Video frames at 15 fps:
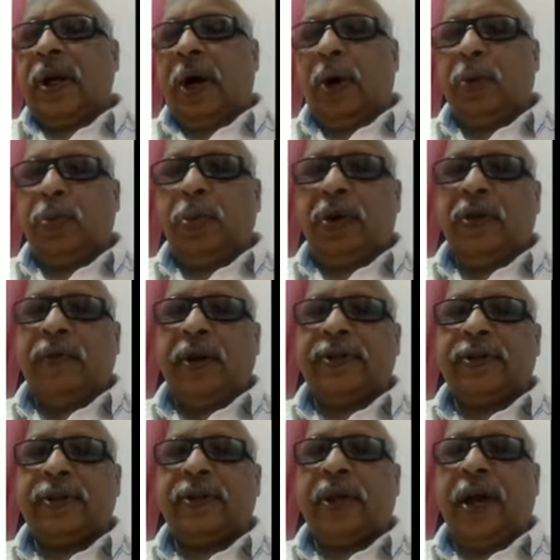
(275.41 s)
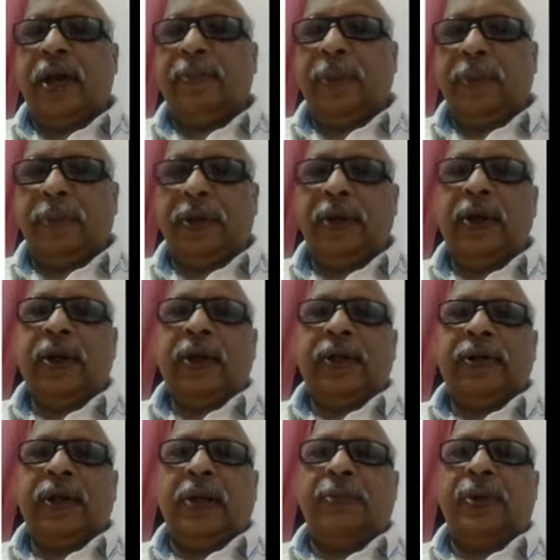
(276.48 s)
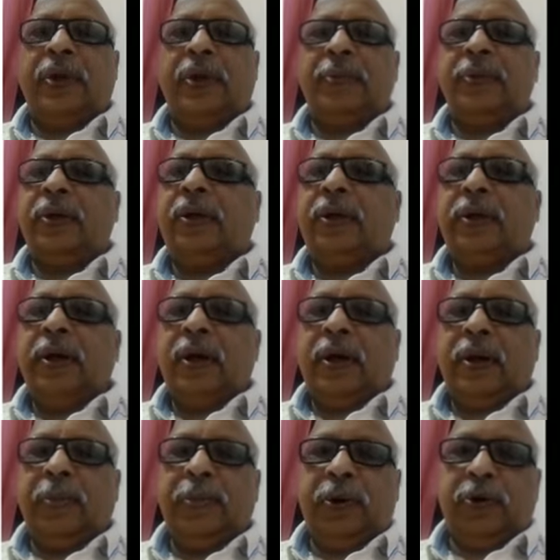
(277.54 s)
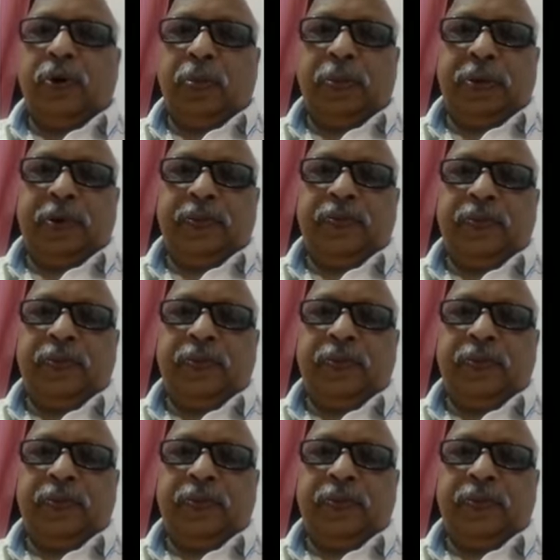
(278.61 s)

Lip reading: output devices and memory, that become the complete computer.